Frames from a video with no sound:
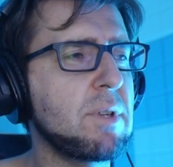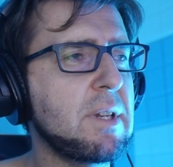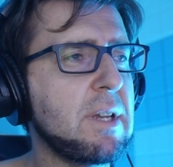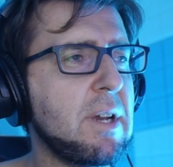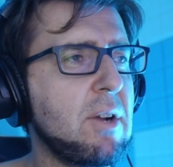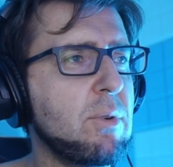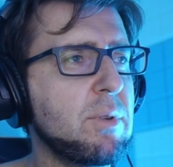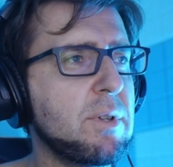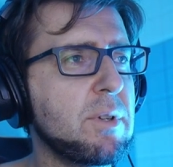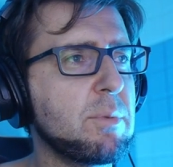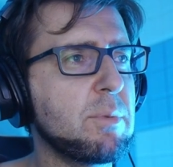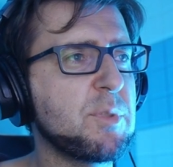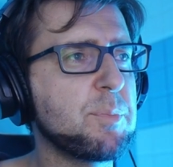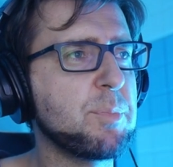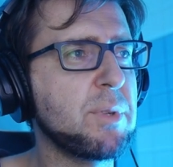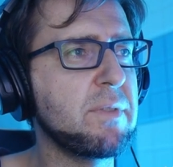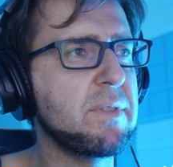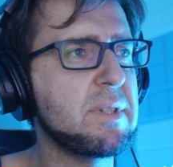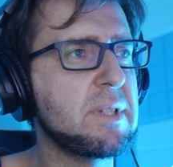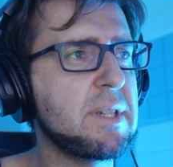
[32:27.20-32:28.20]
how it was
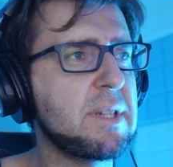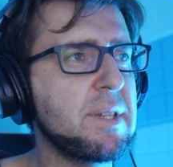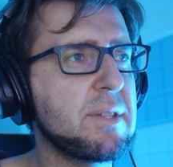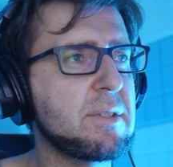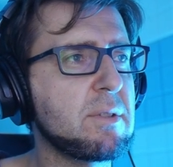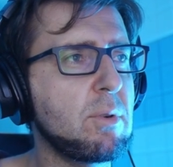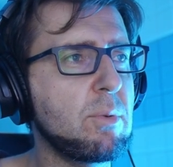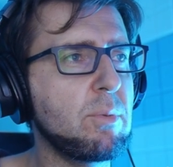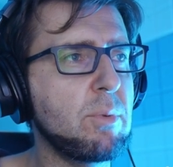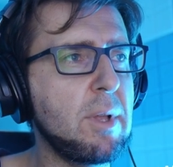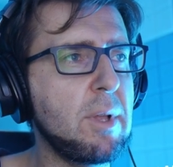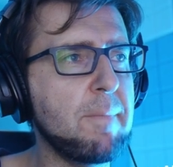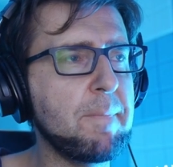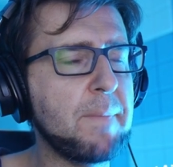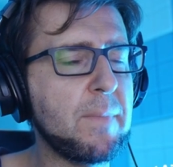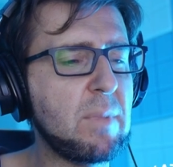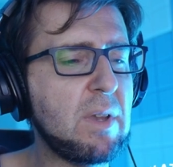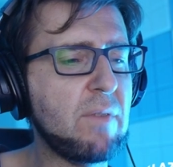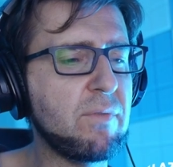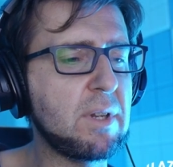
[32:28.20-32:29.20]
previously, so
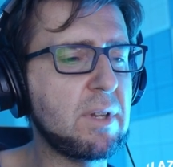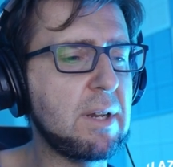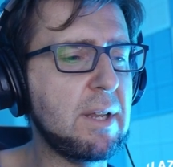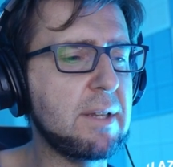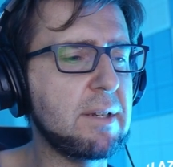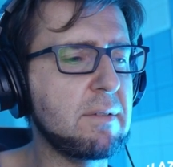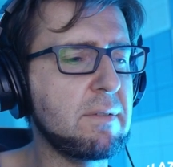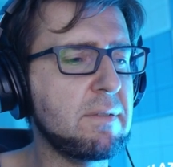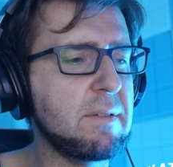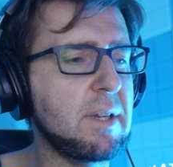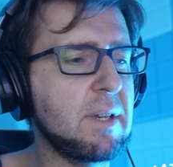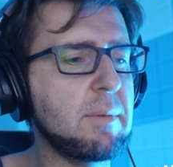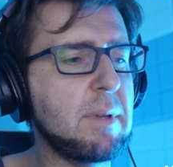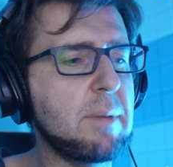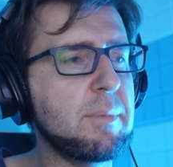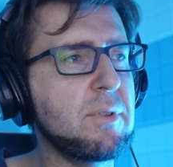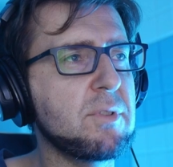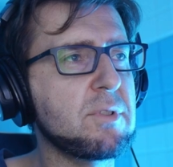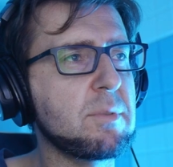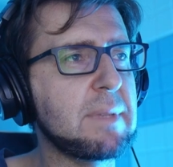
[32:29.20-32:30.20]
we have to kind of like
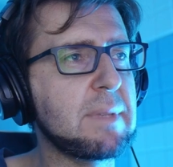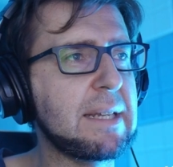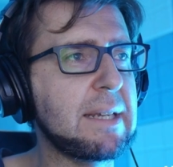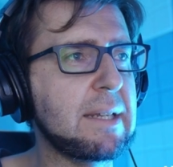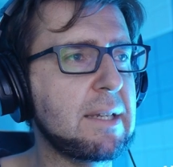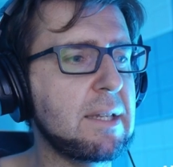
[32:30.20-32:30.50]
maybe do something like